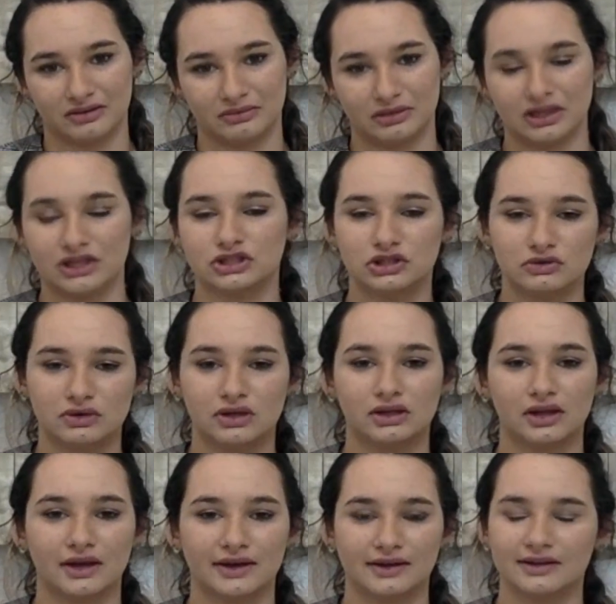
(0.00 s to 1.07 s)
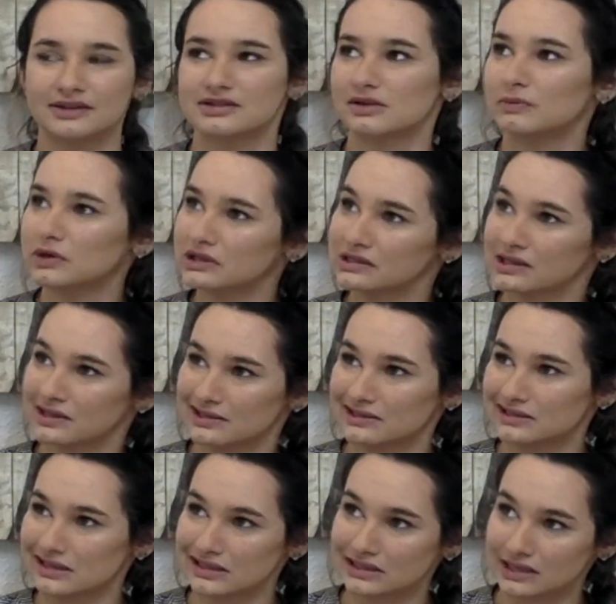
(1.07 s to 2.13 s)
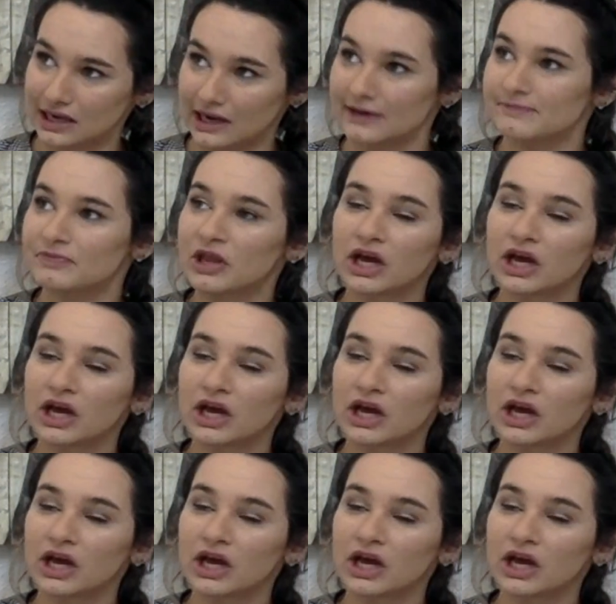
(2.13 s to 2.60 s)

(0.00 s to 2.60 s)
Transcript: Unless you can, like, someone said this today,